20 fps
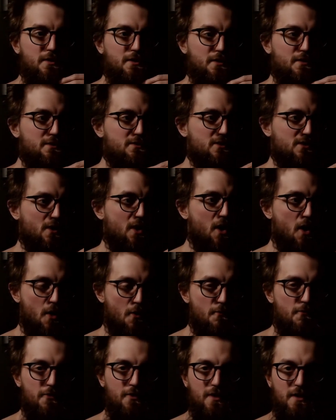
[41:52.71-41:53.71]
That
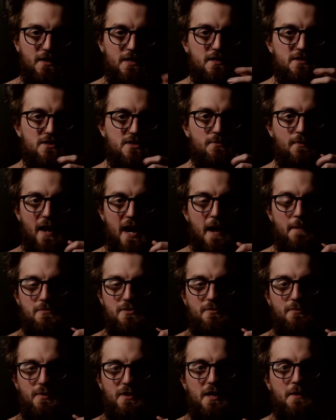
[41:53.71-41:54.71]
hopefully some apps
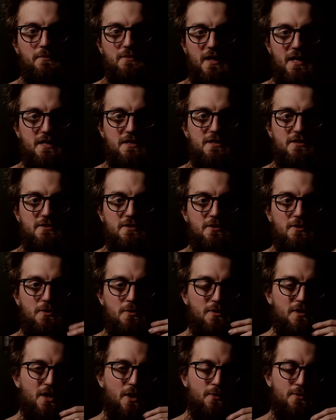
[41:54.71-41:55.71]
have been updated to do
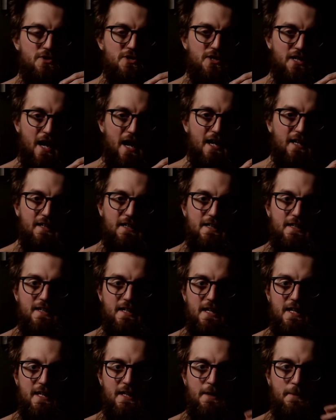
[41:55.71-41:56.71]
the old scaly
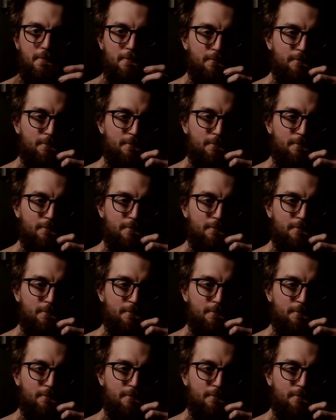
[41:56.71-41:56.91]
thing.